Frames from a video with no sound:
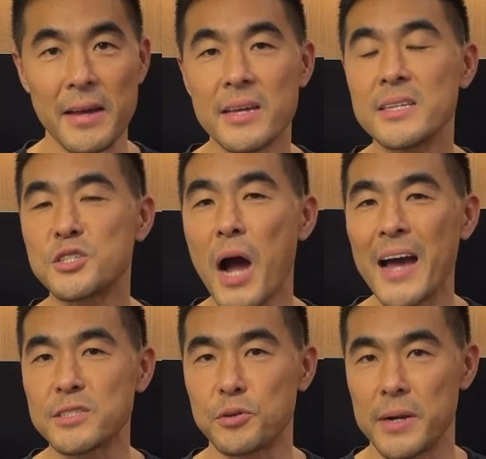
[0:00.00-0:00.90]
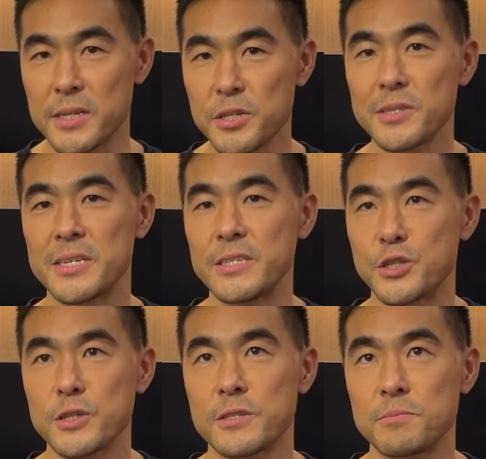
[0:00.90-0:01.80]
Each iteration
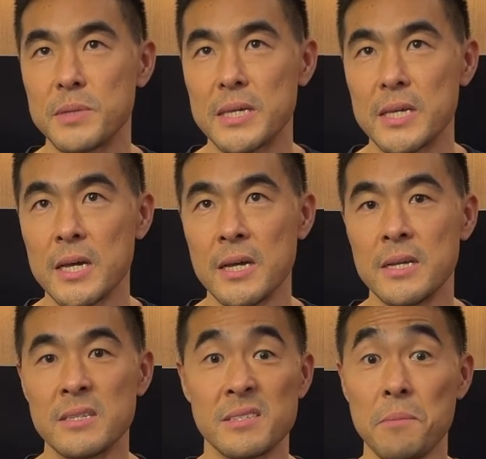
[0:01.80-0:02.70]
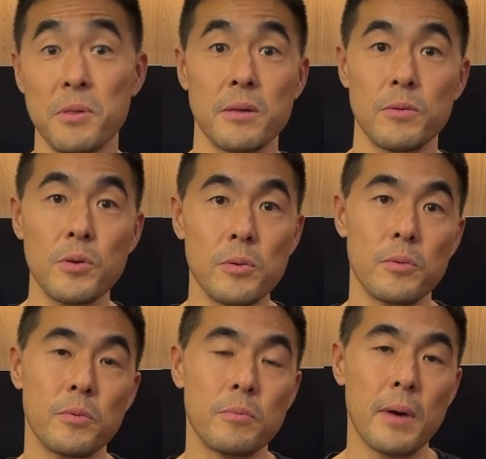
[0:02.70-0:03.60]
teaches me something
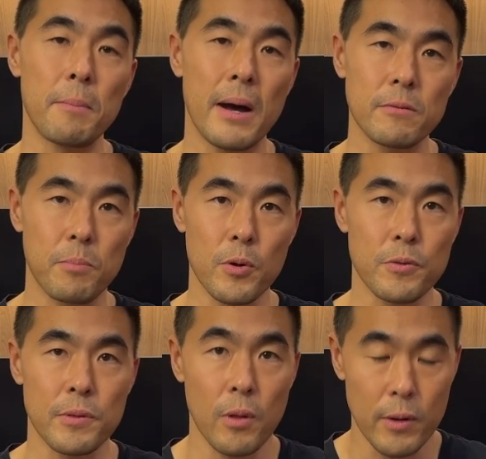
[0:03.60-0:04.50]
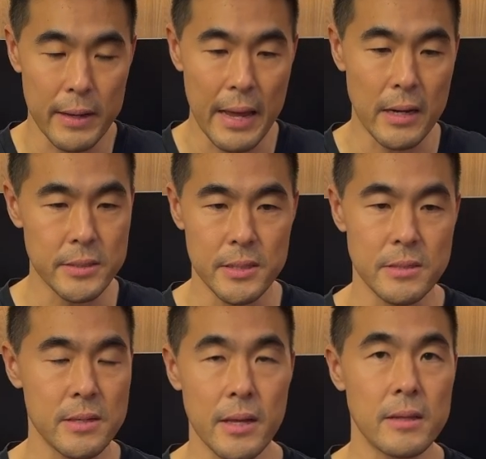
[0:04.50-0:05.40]
new about both log
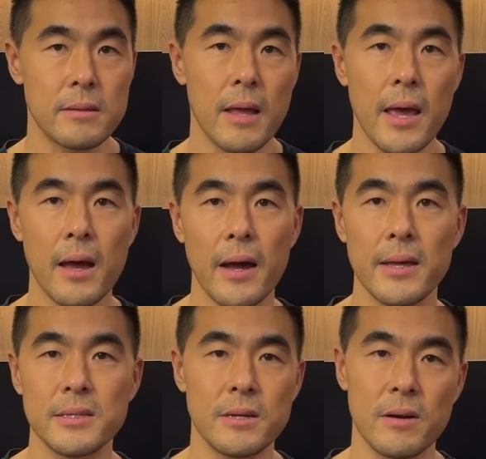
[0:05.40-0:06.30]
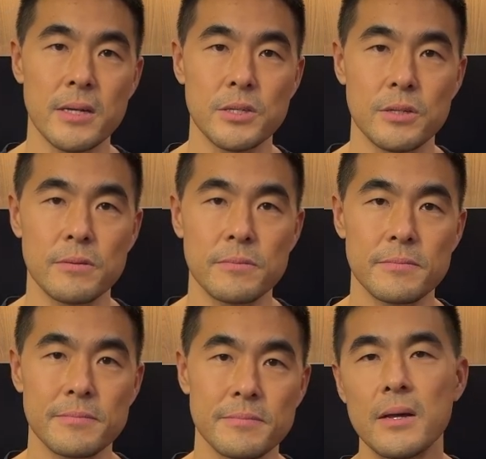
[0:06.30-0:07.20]
analysis and AI integration.
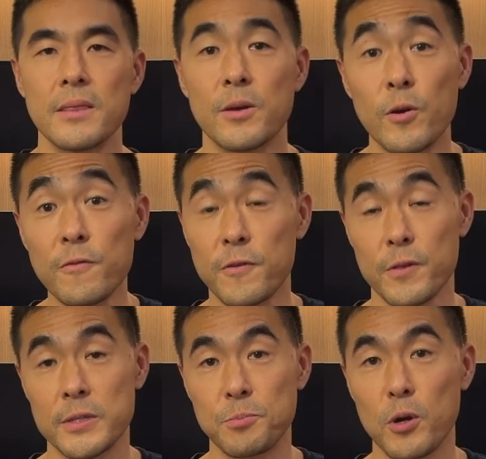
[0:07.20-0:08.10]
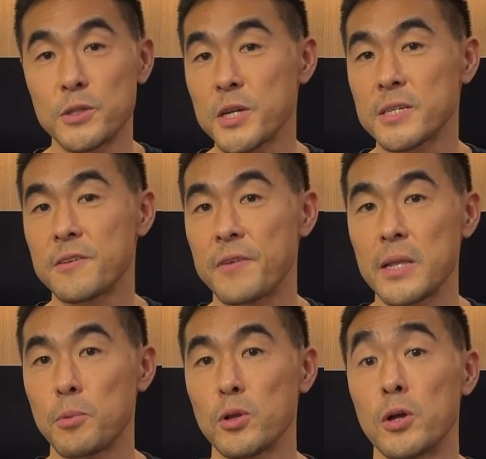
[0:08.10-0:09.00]
The code for this project is
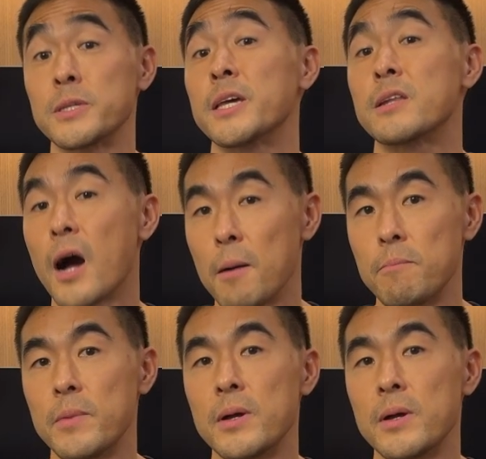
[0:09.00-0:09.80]
available on GitHub.